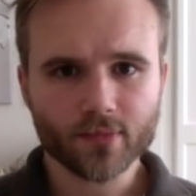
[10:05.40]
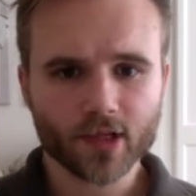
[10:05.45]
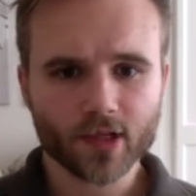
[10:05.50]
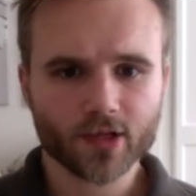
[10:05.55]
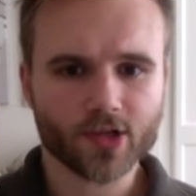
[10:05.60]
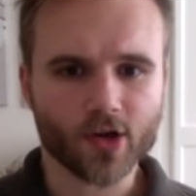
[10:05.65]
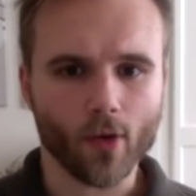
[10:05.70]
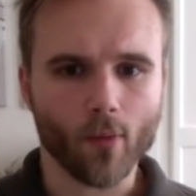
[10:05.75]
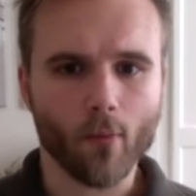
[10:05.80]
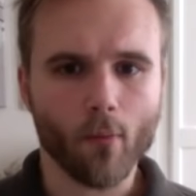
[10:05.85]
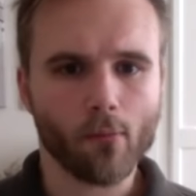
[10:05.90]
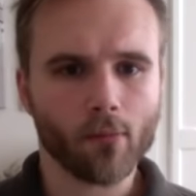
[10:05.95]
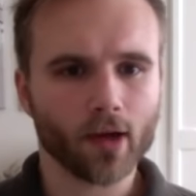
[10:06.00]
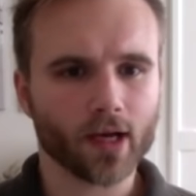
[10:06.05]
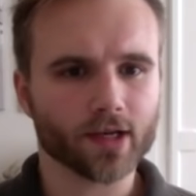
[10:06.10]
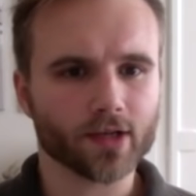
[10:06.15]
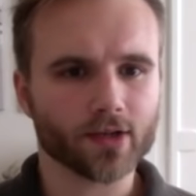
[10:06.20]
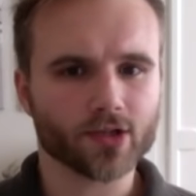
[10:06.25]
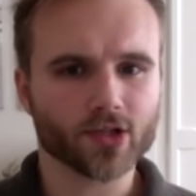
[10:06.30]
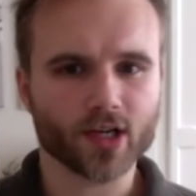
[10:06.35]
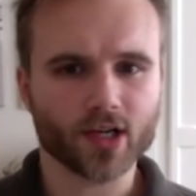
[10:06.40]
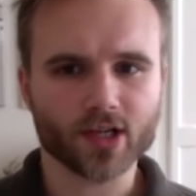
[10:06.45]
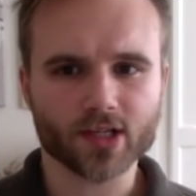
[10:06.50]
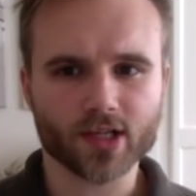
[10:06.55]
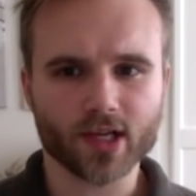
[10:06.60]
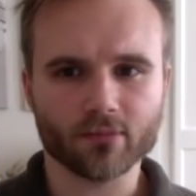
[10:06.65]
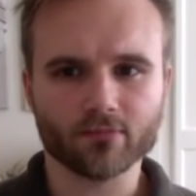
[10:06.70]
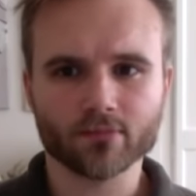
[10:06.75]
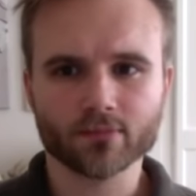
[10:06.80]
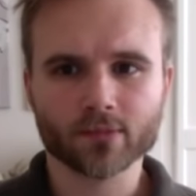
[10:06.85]
So, how do you change
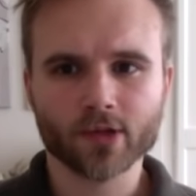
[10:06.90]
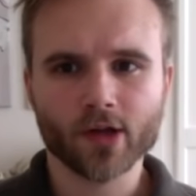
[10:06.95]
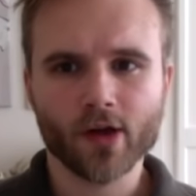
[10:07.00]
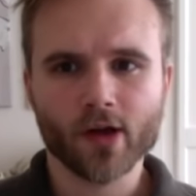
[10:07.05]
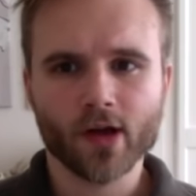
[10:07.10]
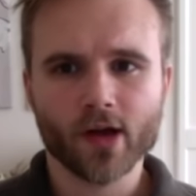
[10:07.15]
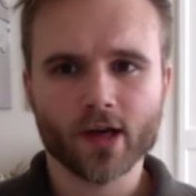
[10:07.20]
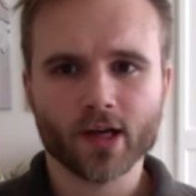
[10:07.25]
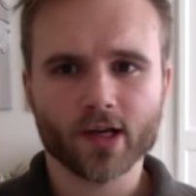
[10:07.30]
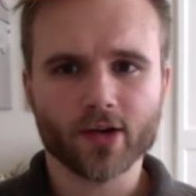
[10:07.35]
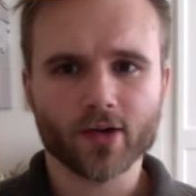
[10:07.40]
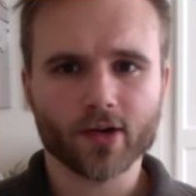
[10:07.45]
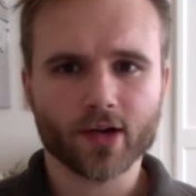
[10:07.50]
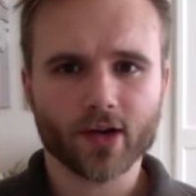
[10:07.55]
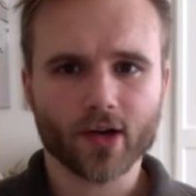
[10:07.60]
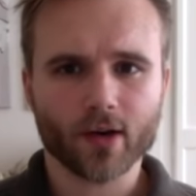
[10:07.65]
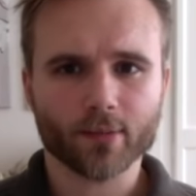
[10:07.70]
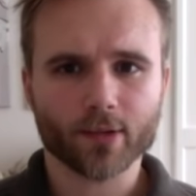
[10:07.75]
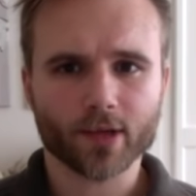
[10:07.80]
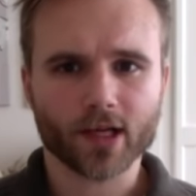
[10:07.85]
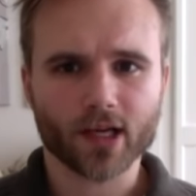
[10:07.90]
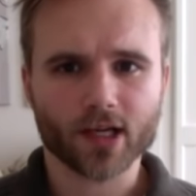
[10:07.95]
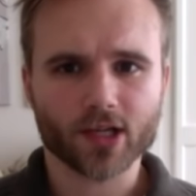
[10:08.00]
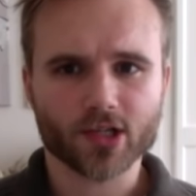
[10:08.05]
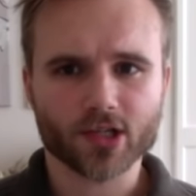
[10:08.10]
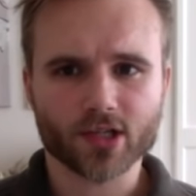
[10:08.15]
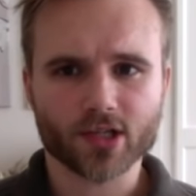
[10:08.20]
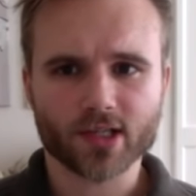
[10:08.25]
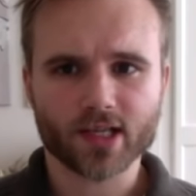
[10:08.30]
that? You're in your application,